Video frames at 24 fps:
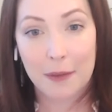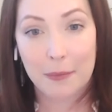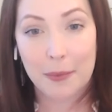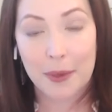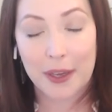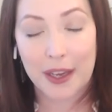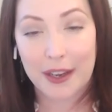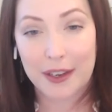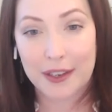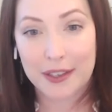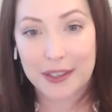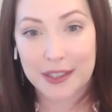
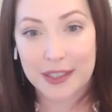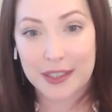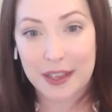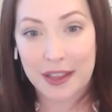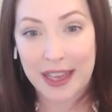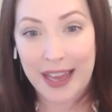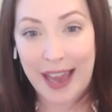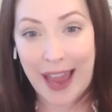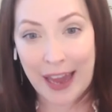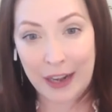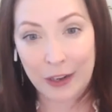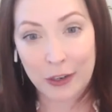because
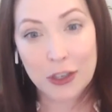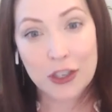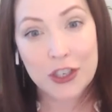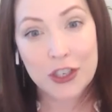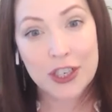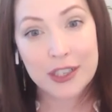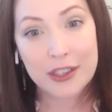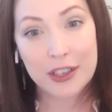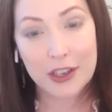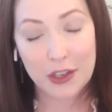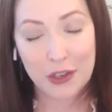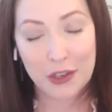the
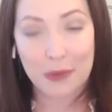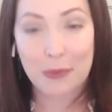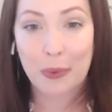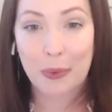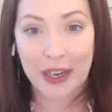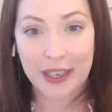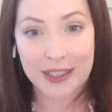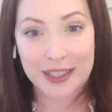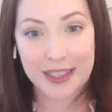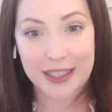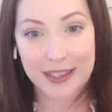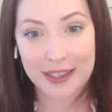energy that you
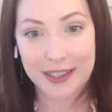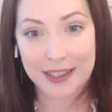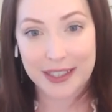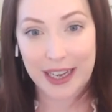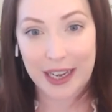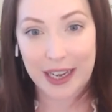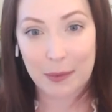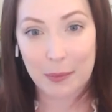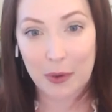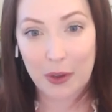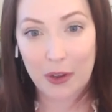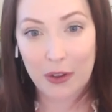bring to the
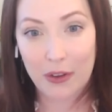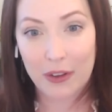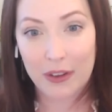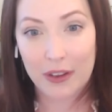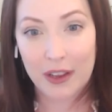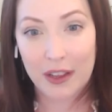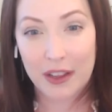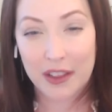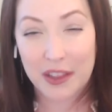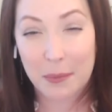table,